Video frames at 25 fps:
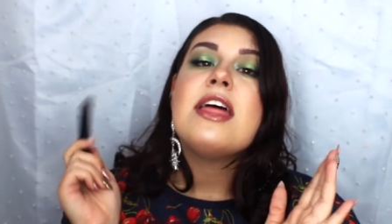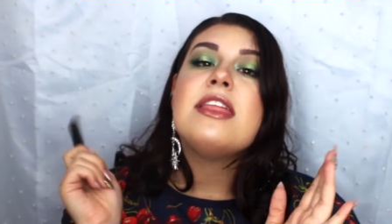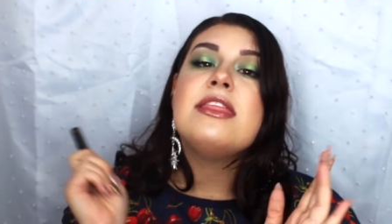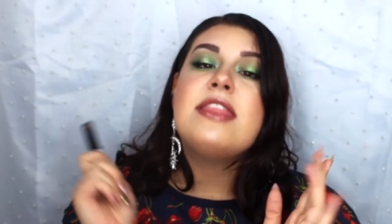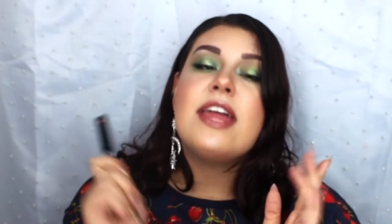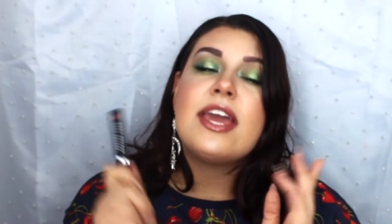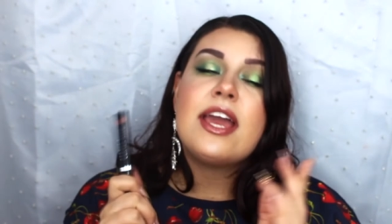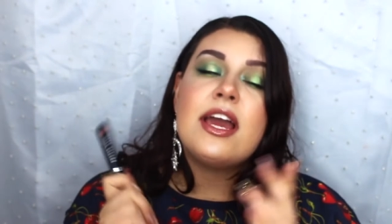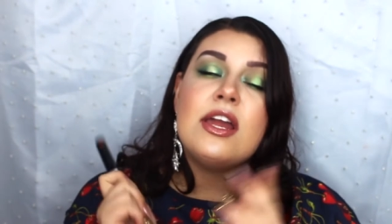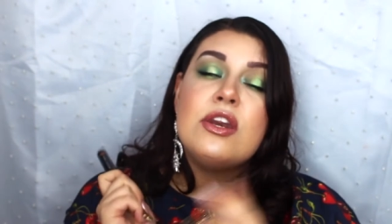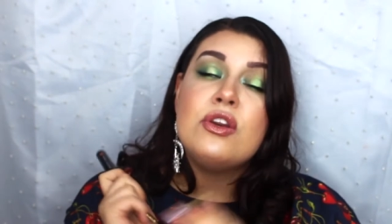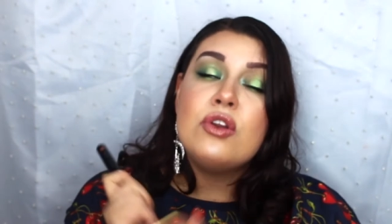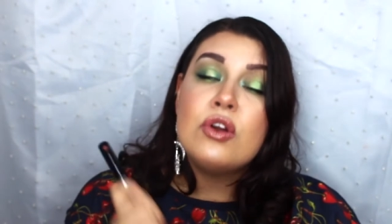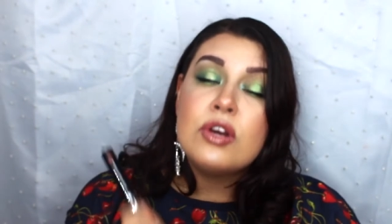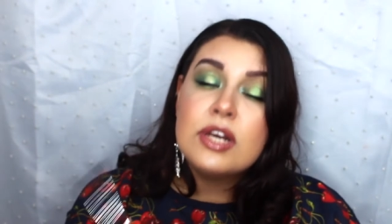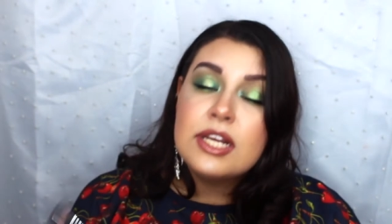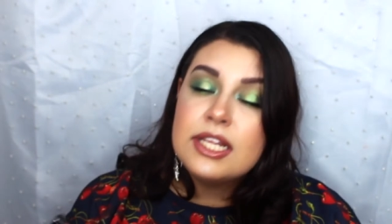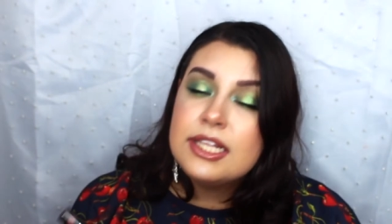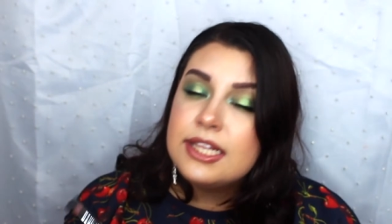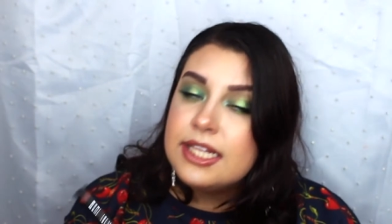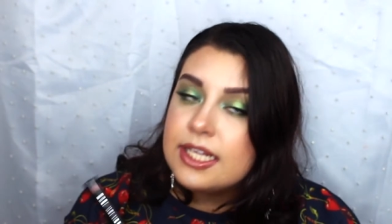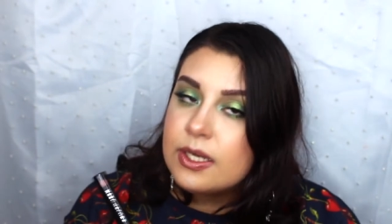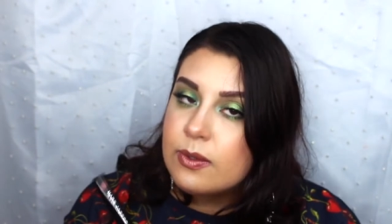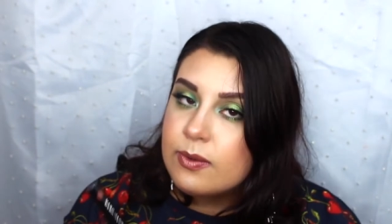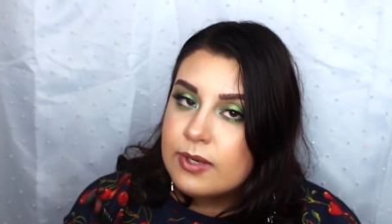They are not
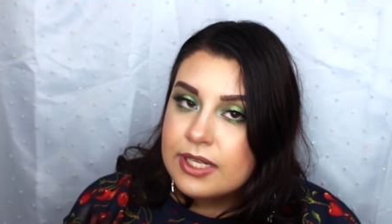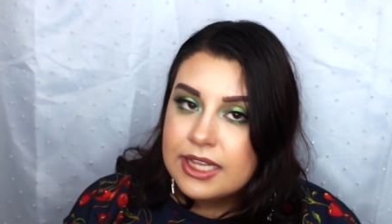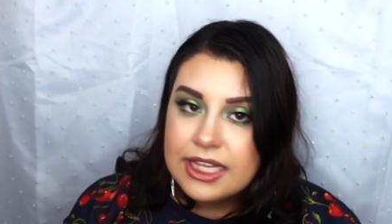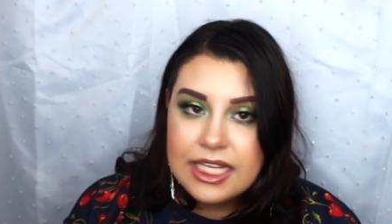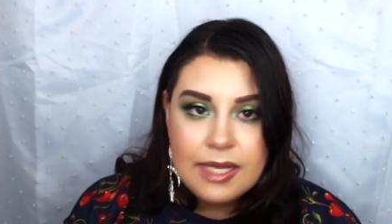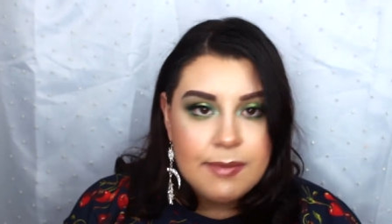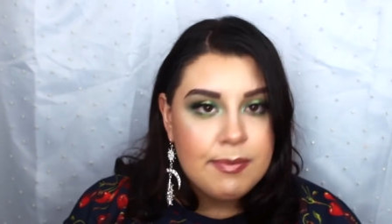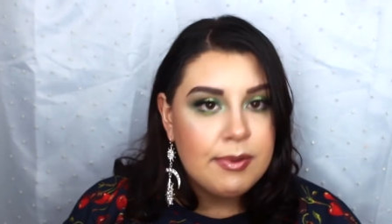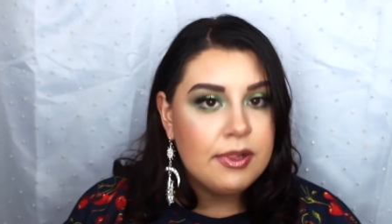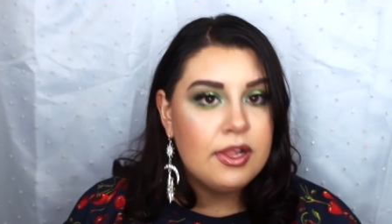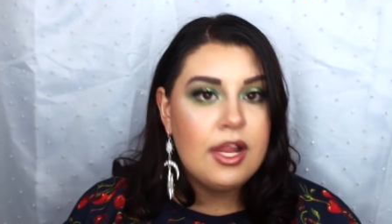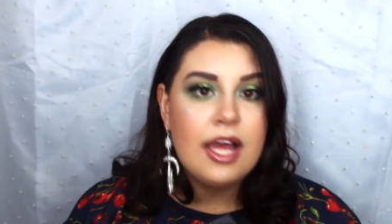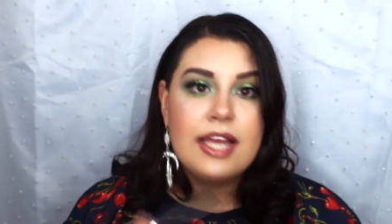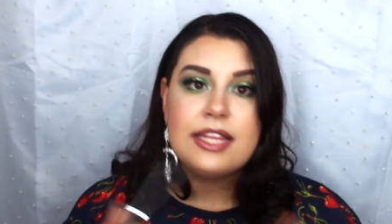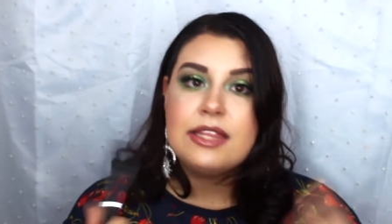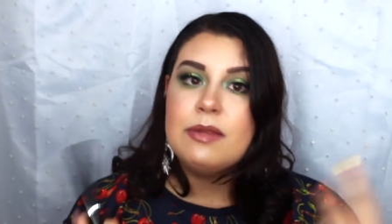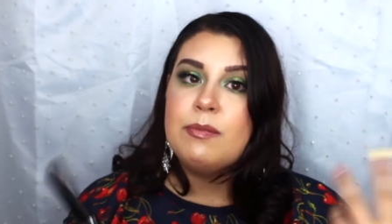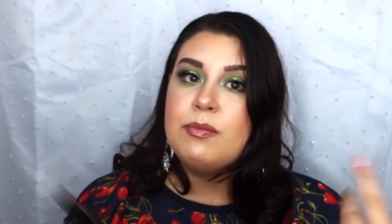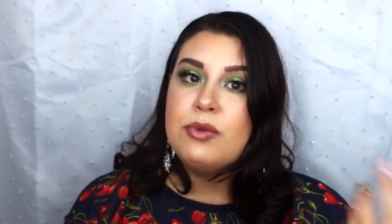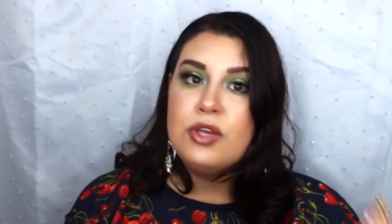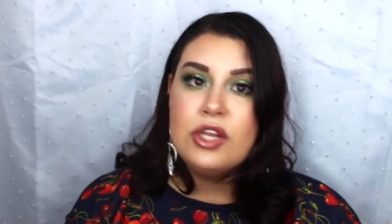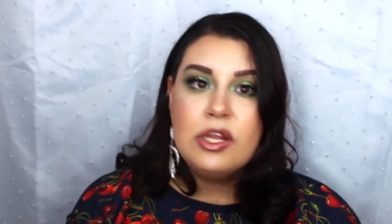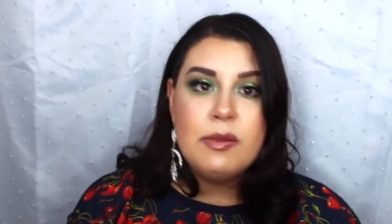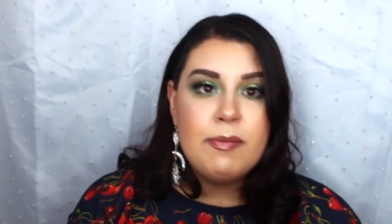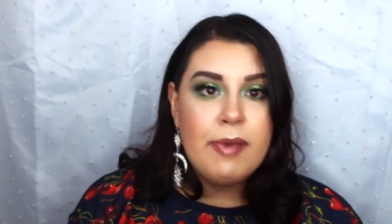a liquid lip like the
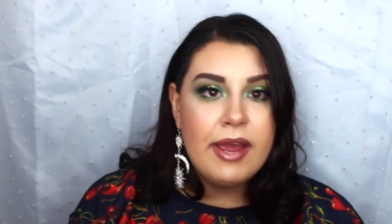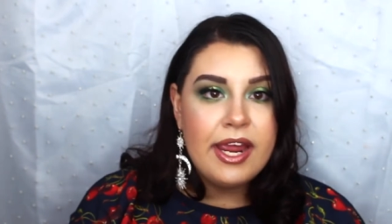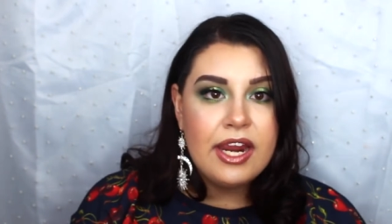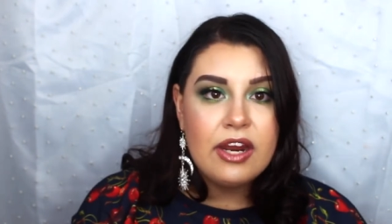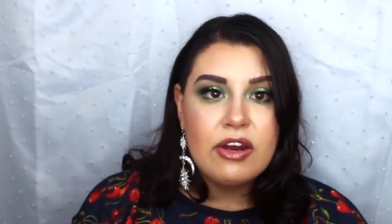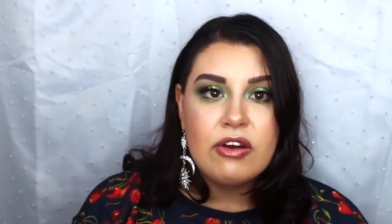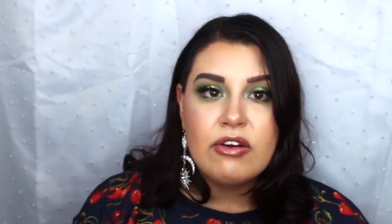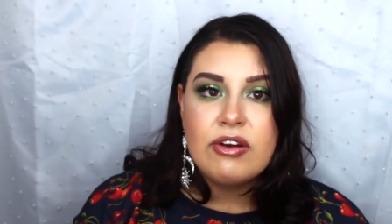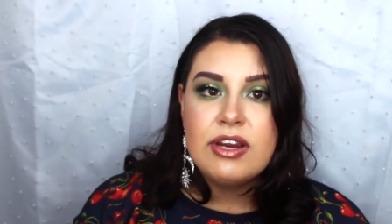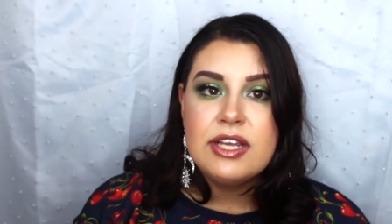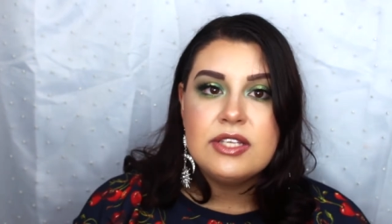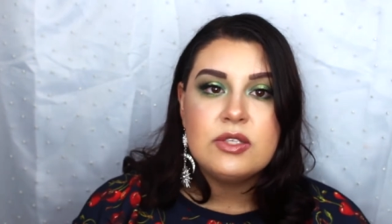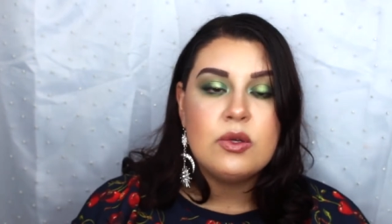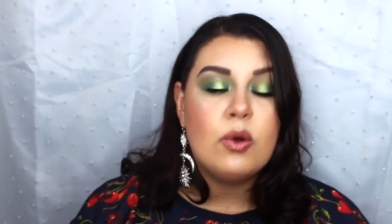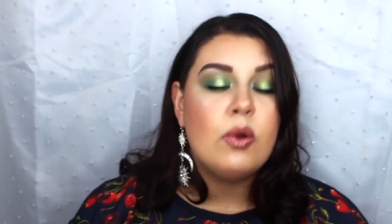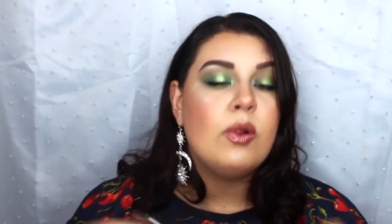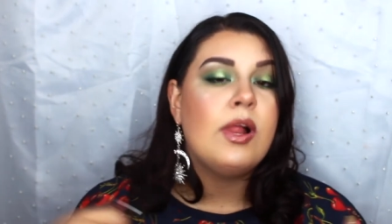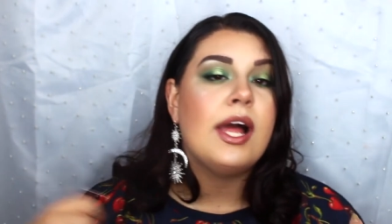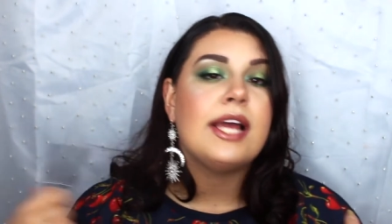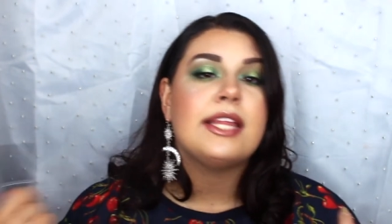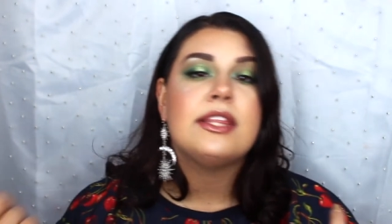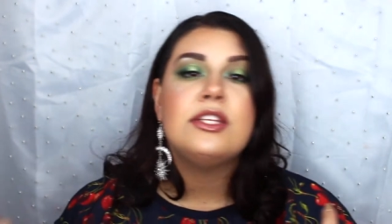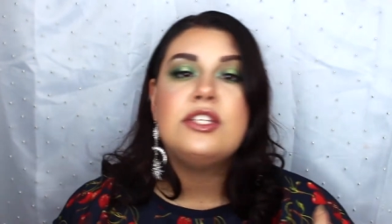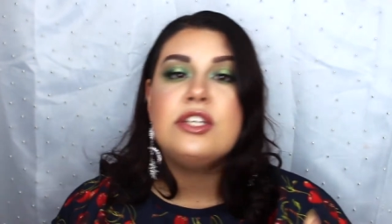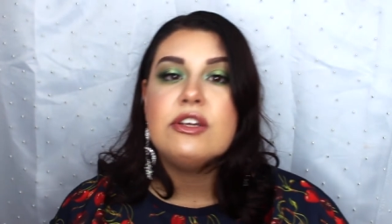Beauty Bakeries or
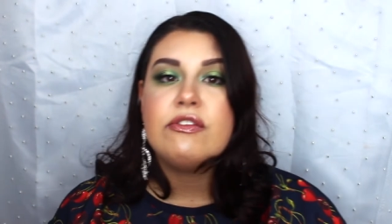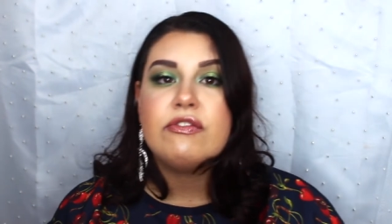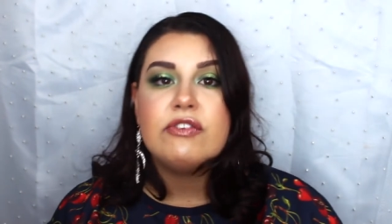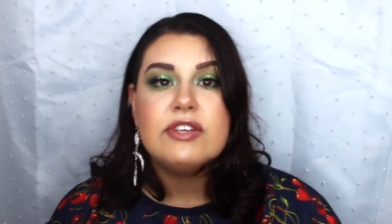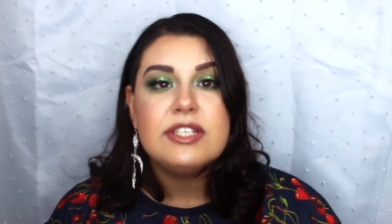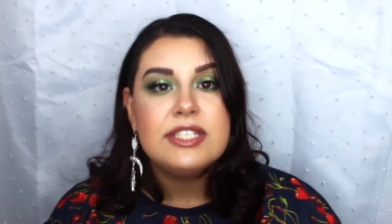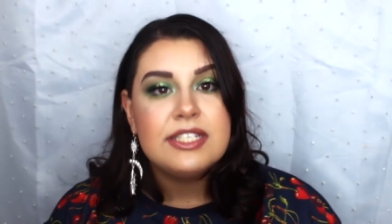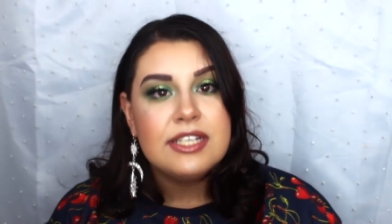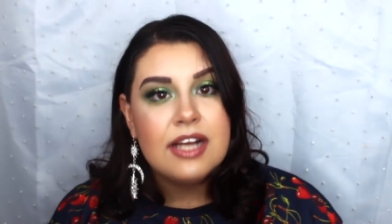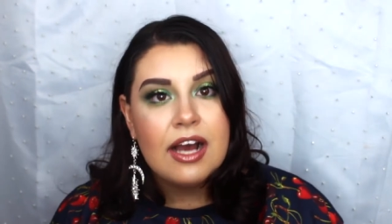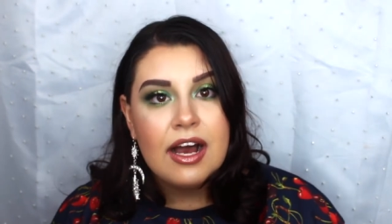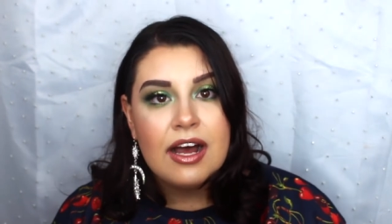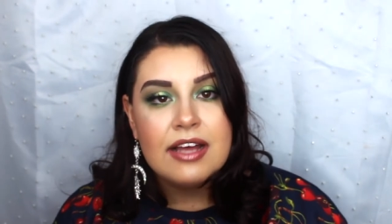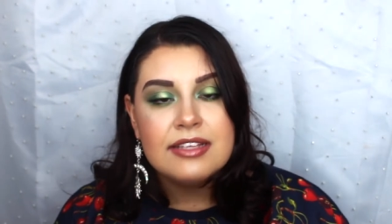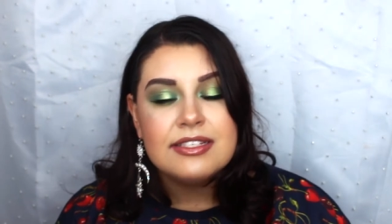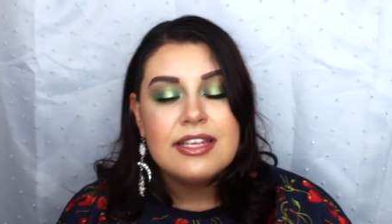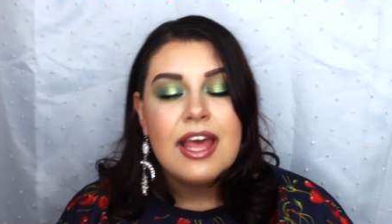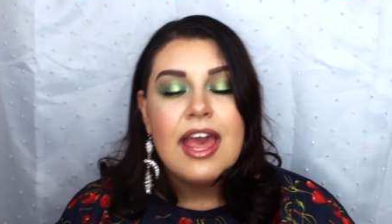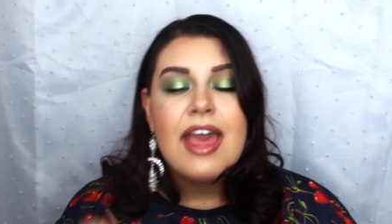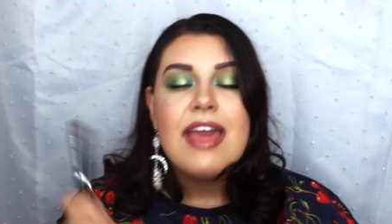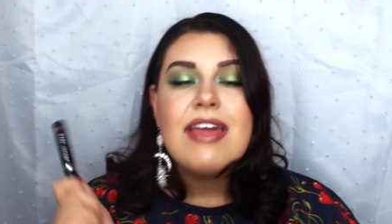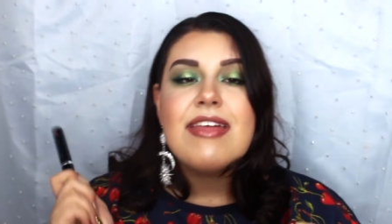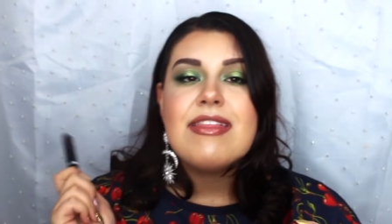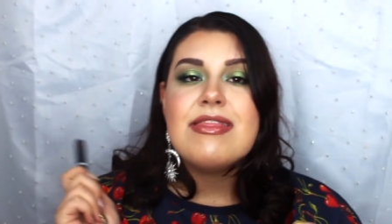like the Jeffree Stars.